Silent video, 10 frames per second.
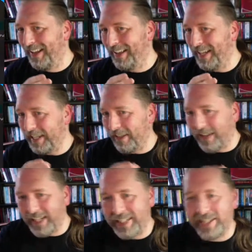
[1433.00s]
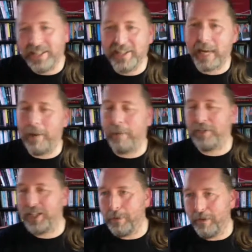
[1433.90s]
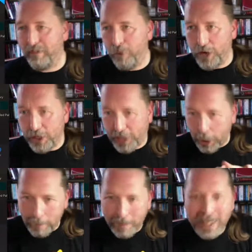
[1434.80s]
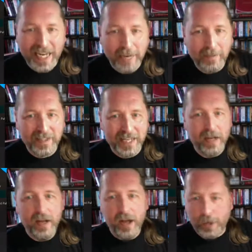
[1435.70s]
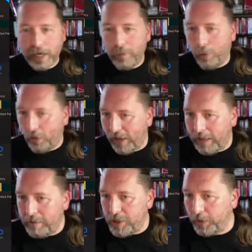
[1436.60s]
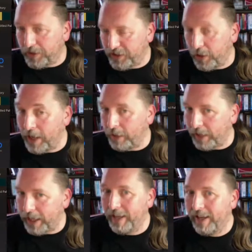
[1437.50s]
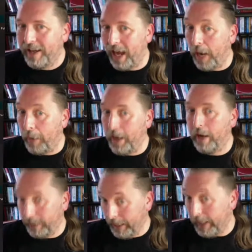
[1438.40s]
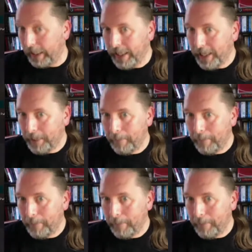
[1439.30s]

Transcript: the assistants come up to you before you go and meet him and said, "Okay, what name do you want signed on it?" And I went, "Lee."